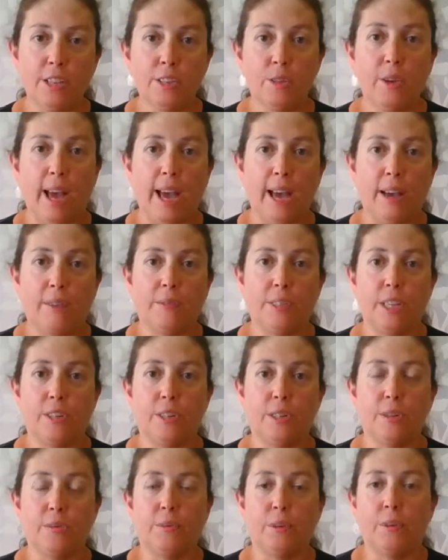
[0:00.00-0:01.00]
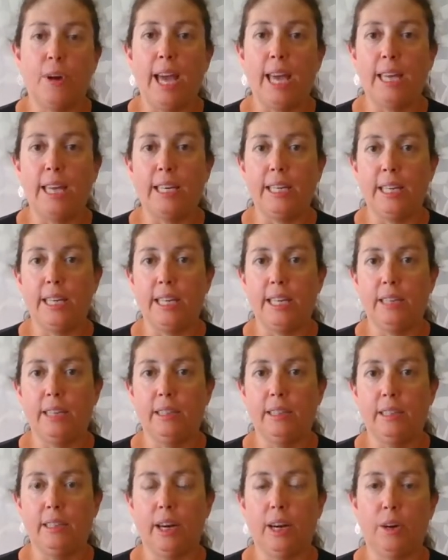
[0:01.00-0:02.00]
you have such a variety
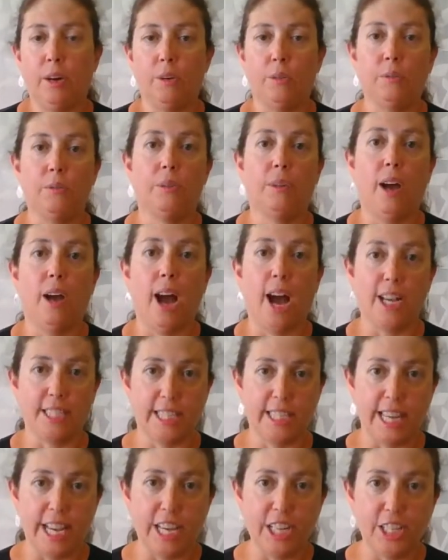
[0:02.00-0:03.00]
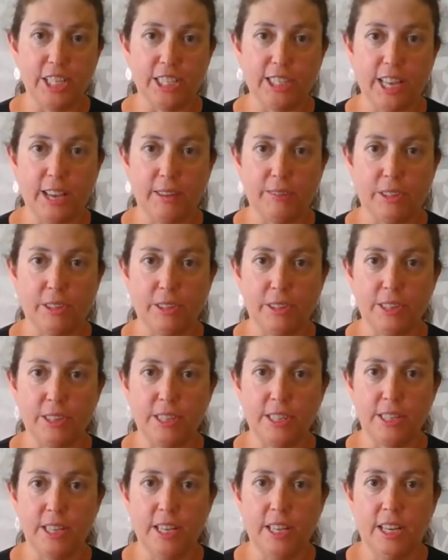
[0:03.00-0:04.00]
of oxidation
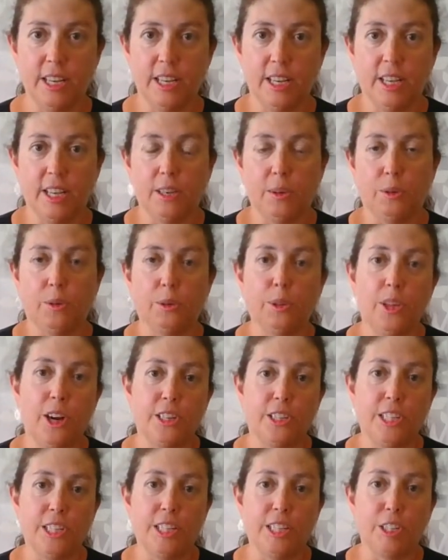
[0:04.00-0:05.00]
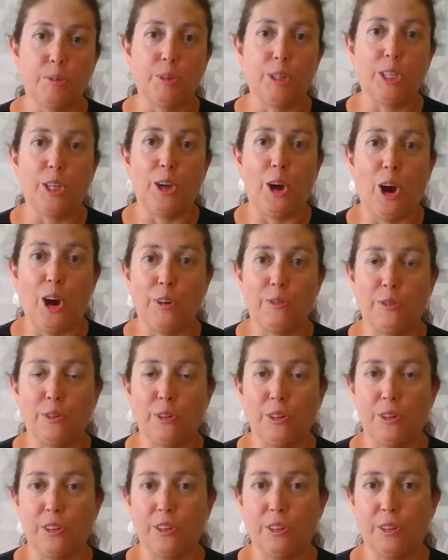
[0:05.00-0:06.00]
levels, oolong teas really
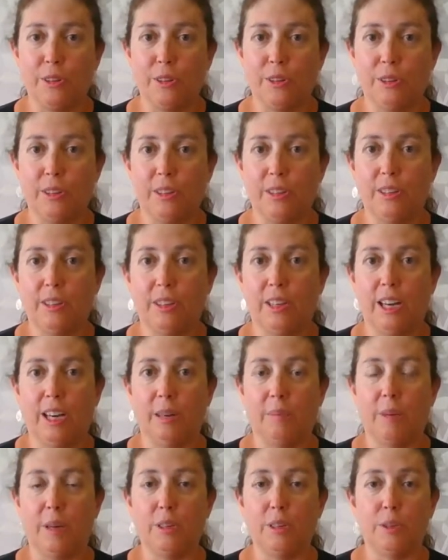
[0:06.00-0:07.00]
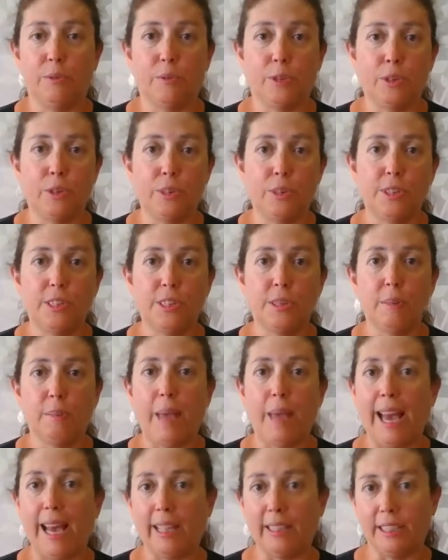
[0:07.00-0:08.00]
offer a diverse
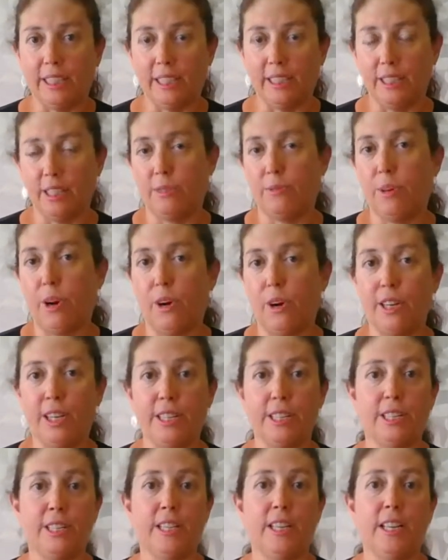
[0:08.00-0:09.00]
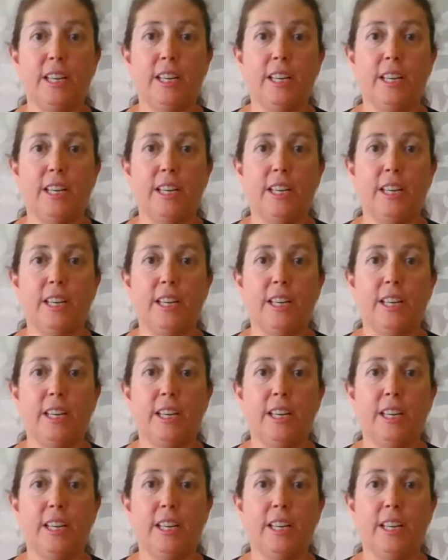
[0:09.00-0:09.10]
palette as far as